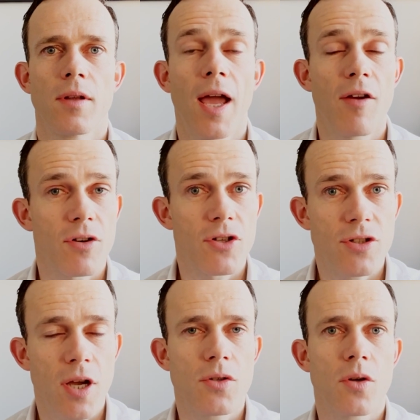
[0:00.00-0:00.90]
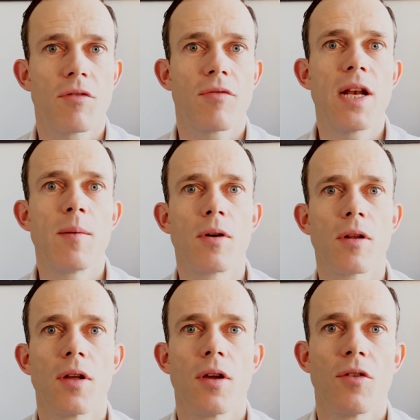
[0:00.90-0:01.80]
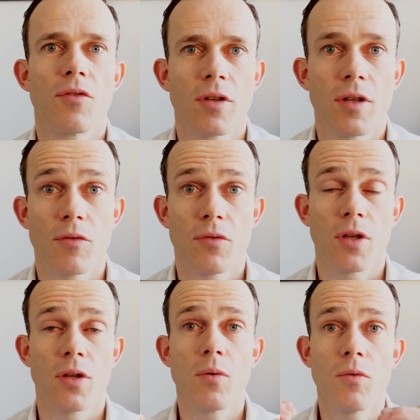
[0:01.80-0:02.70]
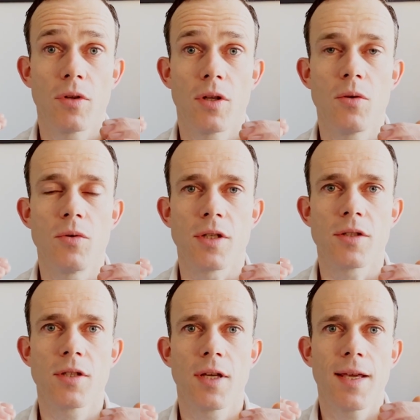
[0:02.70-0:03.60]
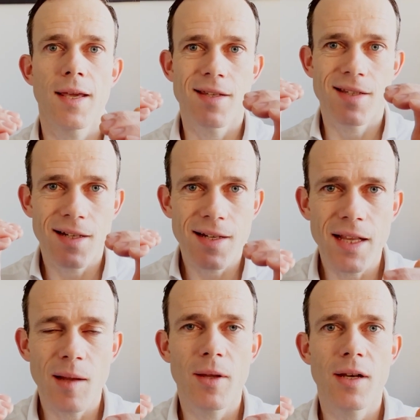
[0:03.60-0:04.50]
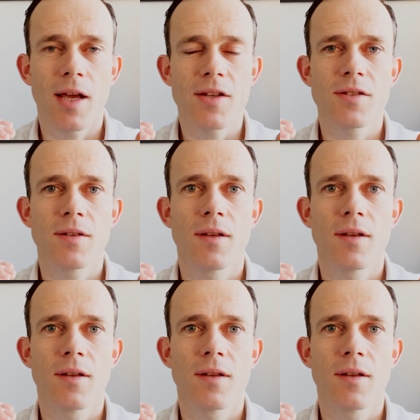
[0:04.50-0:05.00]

average Caiz coin available for the for the new for the users is a little bit less